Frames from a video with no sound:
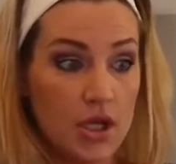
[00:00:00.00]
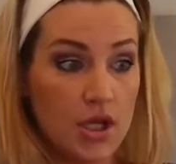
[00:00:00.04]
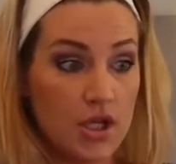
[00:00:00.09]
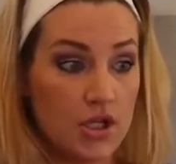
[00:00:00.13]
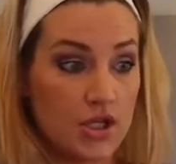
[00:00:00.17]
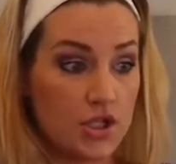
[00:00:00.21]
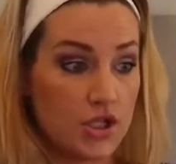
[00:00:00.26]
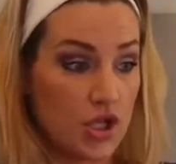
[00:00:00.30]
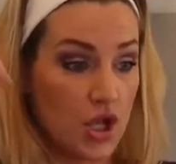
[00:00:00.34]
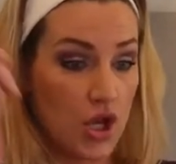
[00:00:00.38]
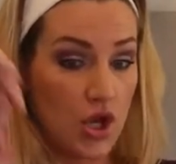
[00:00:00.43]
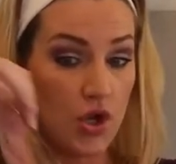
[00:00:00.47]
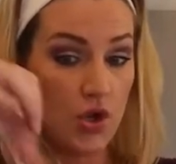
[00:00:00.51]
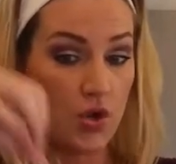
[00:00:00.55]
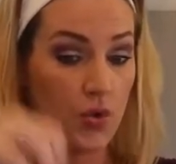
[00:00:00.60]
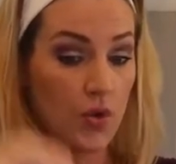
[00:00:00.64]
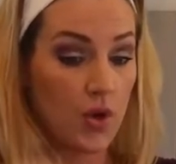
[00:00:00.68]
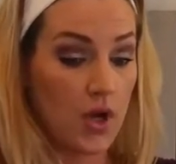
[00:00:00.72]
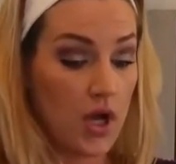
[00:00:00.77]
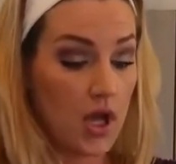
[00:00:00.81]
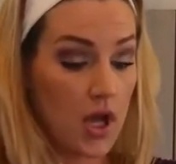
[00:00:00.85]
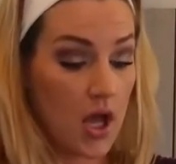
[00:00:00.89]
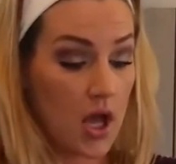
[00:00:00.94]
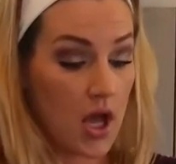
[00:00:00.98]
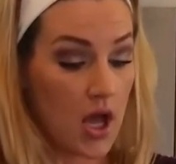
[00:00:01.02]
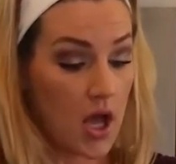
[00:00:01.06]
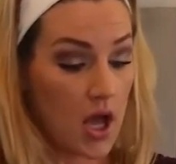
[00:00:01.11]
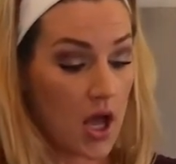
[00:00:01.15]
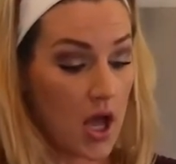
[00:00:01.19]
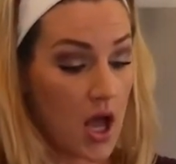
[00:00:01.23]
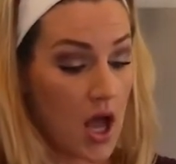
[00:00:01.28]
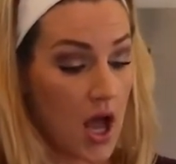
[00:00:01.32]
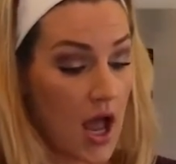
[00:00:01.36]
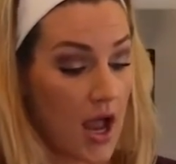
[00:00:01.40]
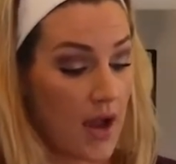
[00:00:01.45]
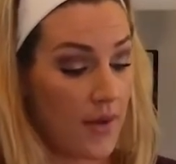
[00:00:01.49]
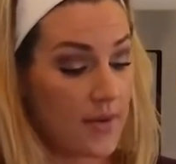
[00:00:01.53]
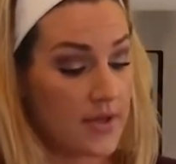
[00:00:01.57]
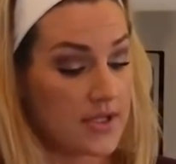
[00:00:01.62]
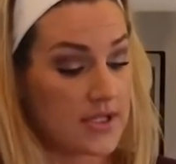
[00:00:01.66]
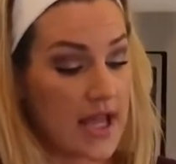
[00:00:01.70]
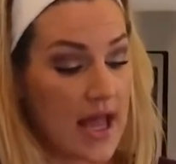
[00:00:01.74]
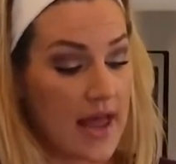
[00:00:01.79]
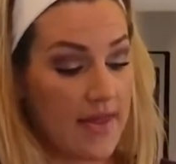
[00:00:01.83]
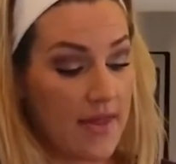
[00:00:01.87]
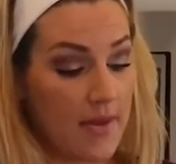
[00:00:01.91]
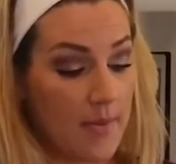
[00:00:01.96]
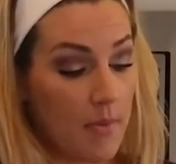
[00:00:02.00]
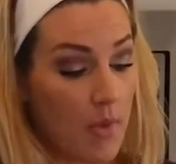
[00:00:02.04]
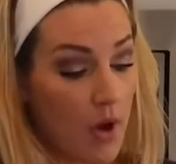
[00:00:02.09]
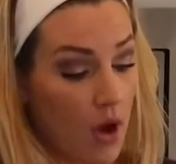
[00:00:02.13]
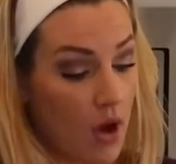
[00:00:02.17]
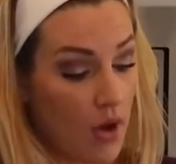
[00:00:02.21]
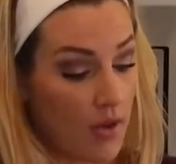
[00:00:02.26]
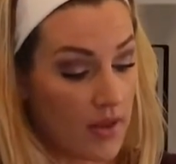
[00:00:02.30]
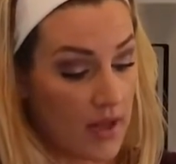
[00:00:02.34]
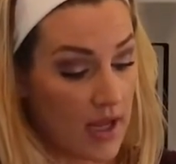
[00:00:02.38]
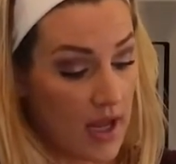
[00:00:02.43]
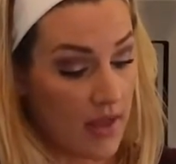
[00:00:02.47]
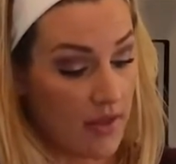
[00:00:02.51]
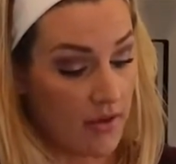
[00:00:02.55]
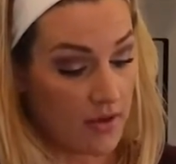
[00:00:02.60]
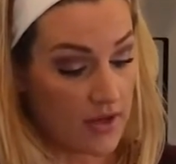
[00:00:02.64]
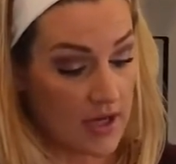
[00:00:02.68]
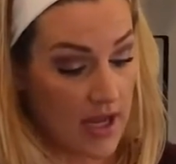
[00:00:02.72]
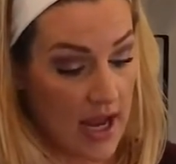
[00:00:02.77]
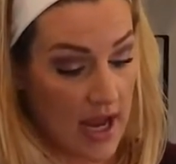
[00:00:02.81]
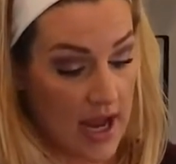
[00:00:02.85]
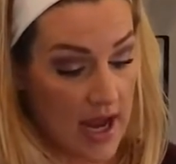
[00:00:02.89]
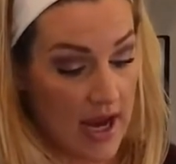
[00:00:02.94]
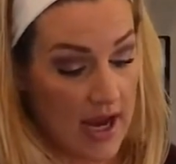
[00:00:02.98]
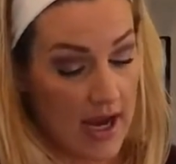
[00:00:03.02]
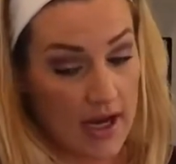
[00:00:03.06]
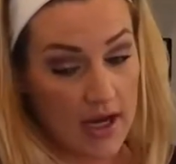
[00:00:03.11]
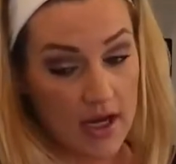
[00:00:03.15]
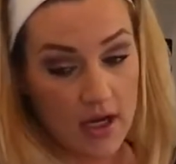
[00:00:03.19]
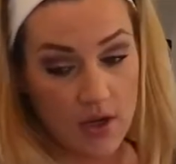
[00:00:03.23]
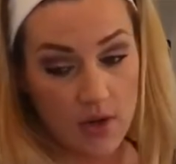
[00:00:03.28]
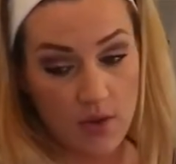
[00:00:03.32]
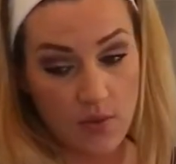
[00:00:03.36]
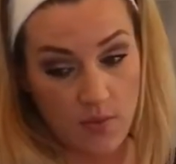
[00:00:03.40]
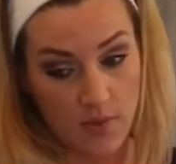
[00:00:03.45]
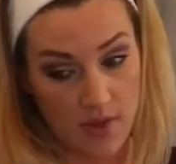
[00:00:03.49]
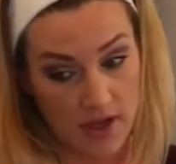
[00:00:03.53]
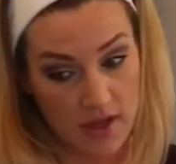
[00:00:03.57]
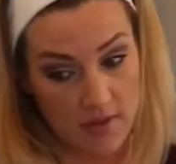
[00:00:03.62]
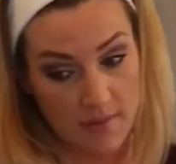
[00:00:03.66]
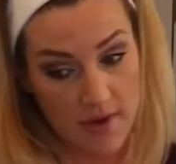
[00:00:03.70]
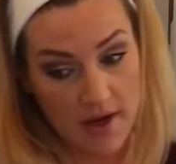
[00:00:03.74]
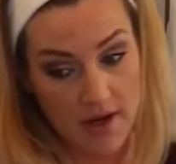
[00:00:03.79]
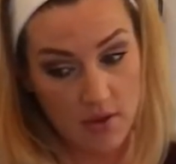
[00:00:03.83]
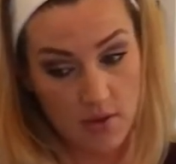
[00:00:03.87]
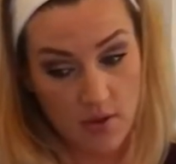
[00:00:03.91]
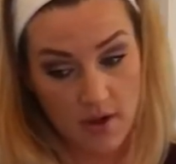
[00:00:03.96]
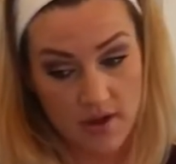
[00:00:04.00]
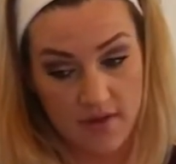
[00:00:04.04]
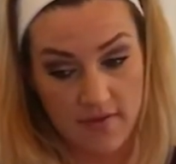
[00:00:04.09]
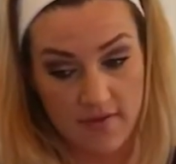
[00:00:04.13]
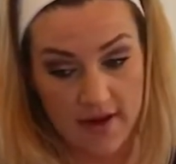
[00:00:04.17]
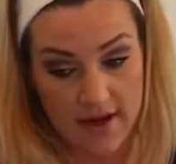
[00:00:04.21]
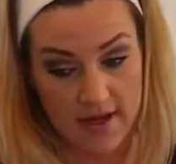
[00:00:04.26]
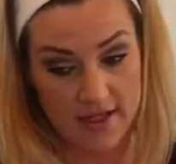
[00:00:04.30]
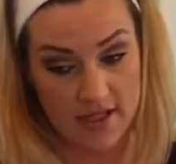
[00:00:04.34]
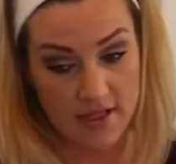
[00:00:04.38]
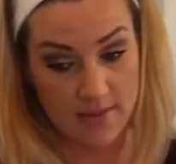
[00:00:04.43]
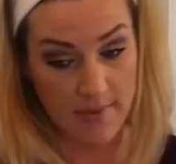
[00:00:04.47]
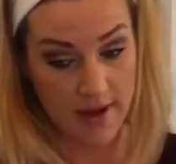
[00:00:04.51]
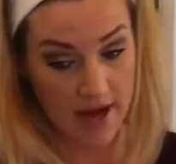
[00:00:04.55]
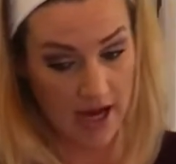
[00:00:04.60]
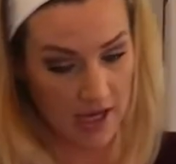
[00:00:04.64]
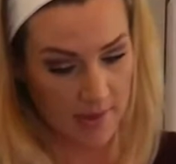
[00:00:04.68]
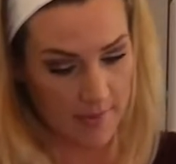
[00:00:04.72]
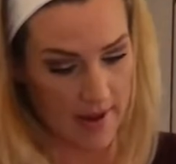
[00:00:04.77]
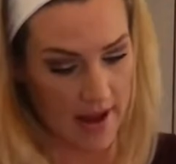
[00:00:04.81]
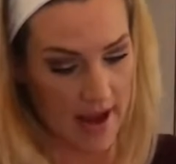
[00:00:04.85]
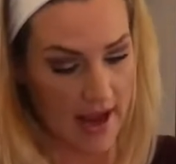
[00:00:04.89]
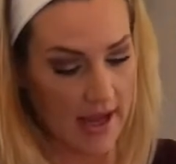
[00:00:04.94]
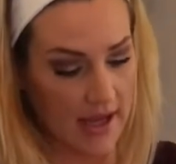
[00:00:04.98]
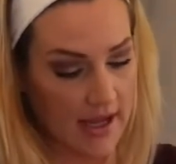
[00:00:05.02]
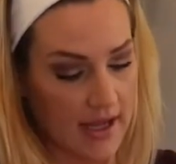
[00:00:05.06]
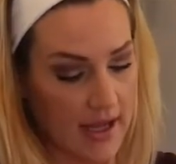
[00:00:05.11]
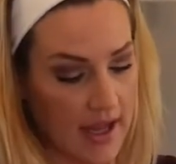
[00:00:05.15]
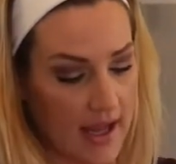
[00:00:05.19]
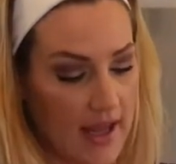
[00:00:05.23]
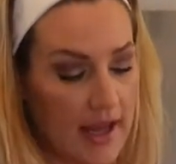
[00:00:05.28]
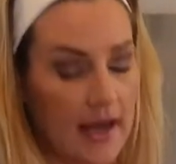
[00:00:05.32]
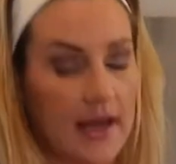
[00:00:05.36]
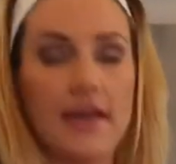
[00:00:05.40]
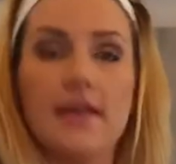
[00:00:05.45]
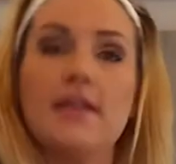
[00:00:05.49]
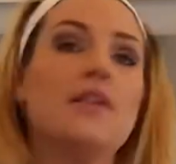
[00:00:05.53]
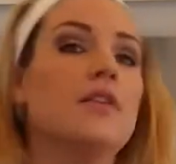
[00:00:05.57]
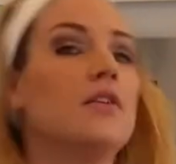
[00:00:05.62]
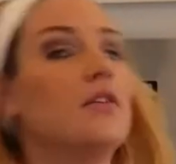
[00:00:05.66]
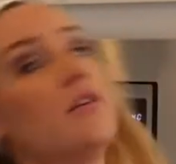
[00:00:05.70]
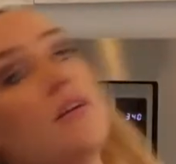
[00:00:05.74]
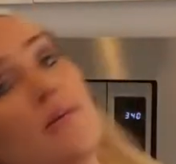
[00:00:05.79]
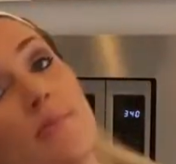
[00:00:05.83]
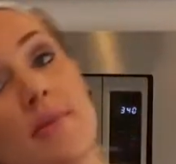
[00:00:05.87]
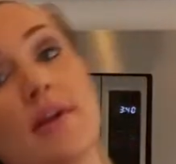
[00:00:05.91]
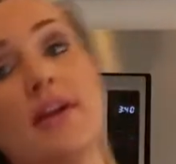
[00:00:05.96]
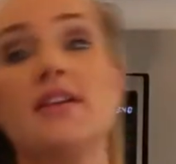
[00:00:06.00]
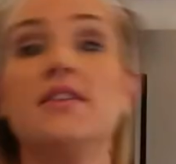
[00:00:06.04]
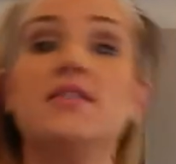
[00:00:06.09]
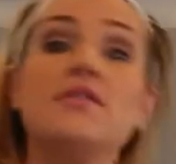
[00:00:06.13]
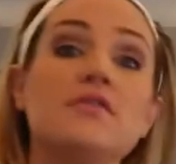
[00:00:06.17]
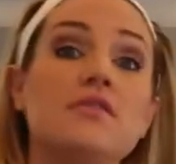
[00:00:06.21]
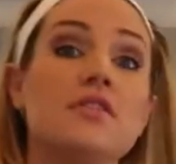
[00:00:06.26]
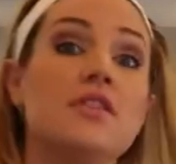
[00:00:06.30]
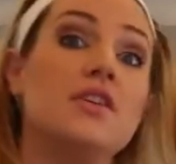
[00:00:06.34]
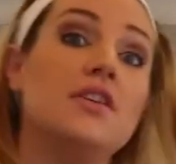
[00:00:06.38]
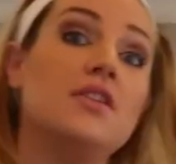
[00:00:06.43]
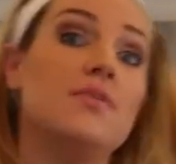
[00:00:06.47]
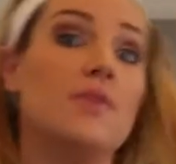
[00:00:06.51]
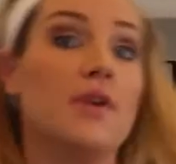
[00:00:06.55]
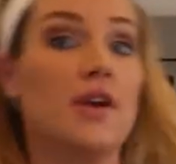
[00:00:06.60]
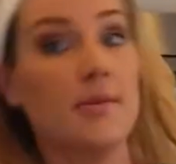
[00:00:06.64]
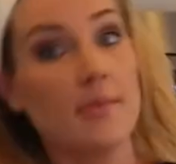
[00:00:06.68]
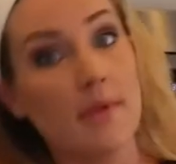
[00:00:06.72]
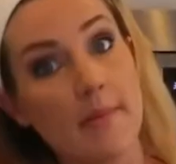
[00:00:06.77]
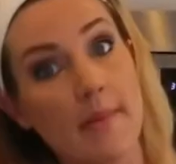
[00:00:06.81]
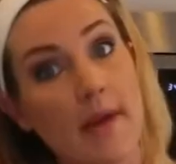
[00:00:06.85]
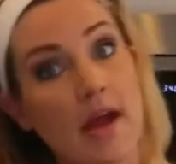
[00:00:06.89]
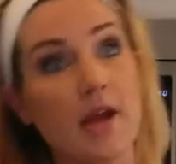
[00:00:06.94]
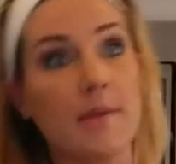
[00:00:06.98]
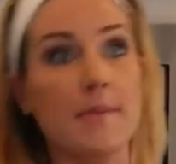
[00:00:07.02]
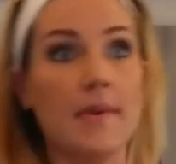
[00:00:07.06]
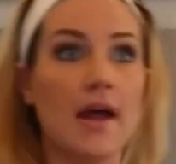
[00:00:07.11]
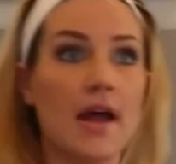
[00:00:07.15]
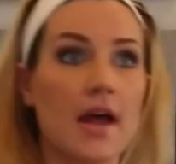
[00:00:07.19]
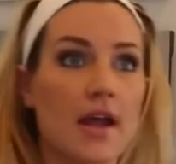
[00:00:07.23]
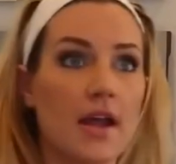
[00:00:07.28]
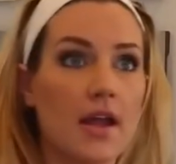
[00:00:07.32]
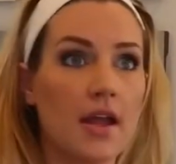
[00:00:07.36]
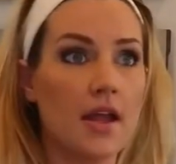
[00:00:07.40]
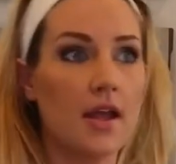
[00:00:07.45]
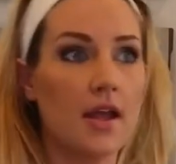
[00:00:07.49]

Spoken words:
So I was at the mall the other day with my North Face backpack, and I'm like, wearing my backpack,